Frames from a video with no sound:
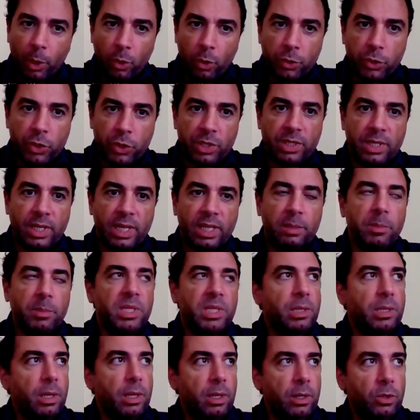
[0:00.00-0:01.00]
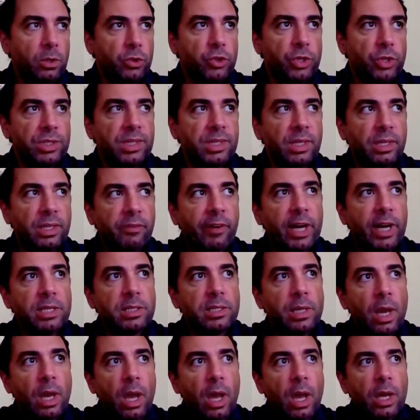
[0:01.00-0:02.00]
process, let me say, not just the
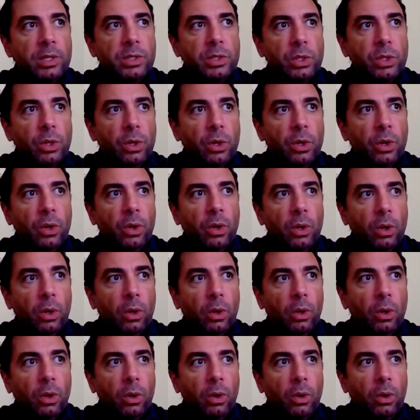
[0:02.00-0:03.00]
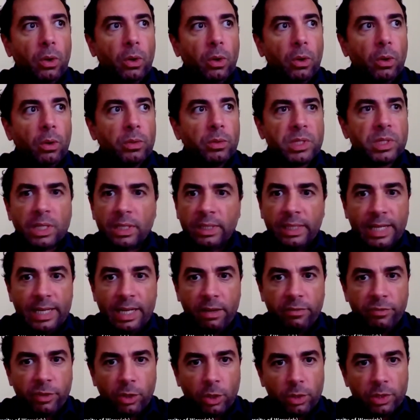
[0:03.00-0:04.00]
device. So
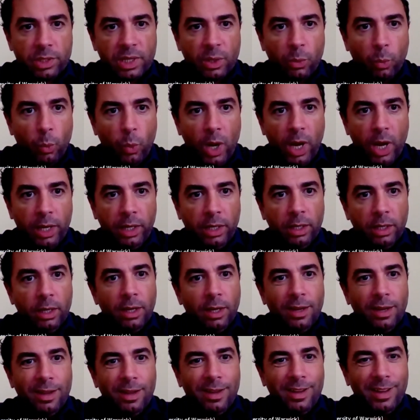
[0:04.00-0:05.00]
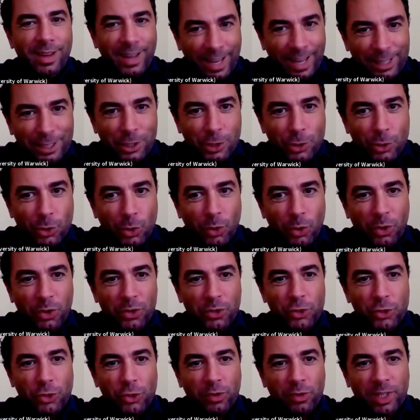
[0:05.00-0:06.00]
certainly I forgot someone. Katie
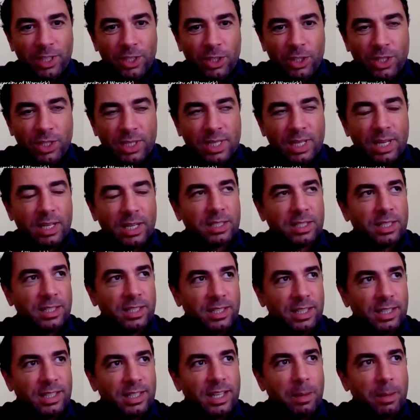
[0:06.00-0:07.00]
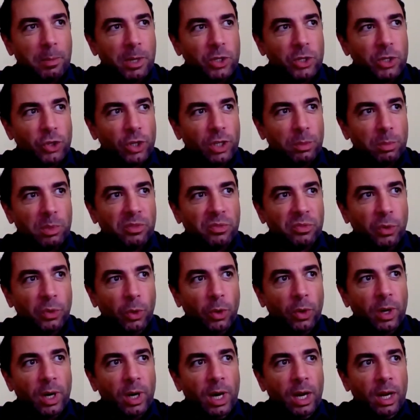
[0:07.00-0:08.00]
Stokes, she already started, and I mentioned it
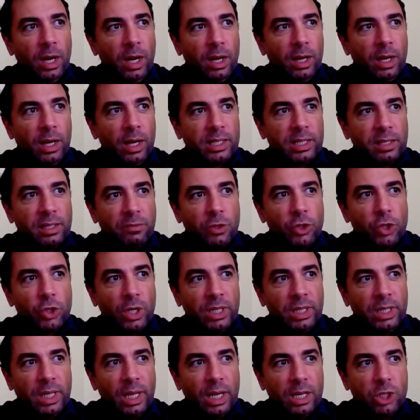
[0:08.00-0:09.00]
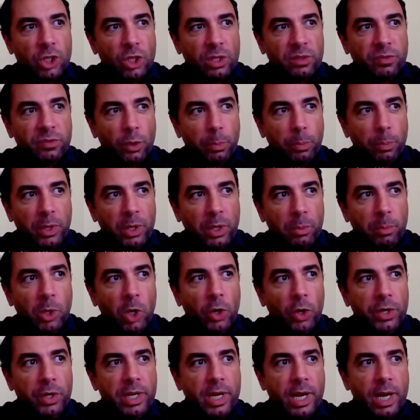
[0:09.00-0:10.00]
before, artificial intelligence for
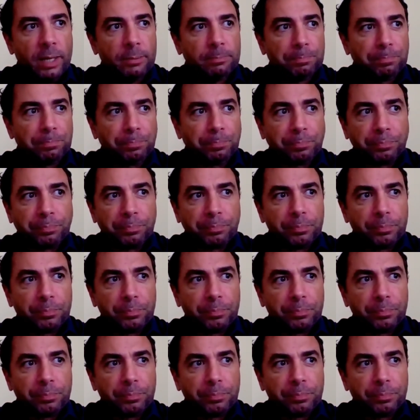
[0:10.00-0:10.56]
pneumonia.